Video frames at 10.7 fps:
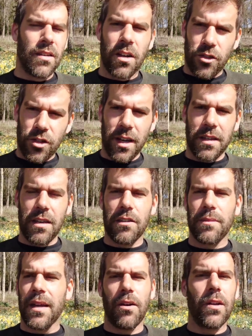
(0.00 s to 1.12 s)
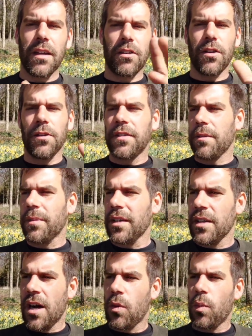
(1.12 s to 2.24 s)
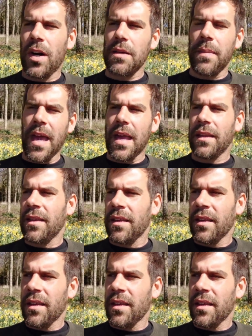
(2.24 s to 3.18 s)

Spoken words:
young Chinese men, all exalted, but young white men,